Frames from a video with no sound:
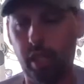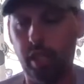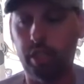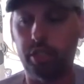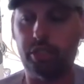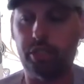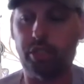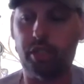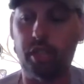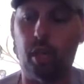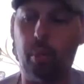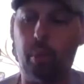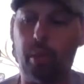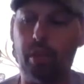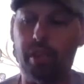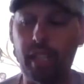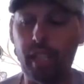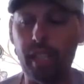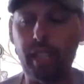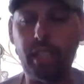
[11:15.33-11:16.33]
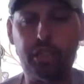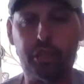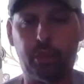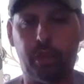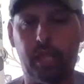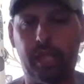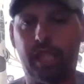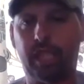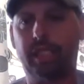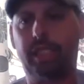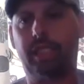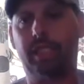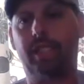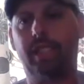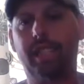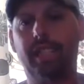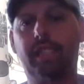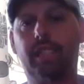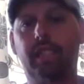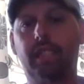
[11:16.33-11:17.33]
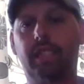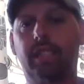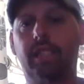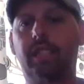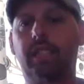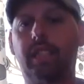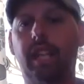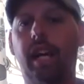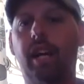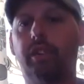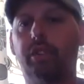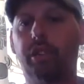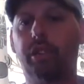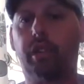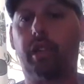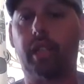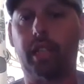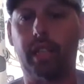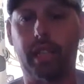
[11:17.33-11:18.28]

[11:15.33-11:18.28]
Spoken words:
So with these strings, this is the sound you're going to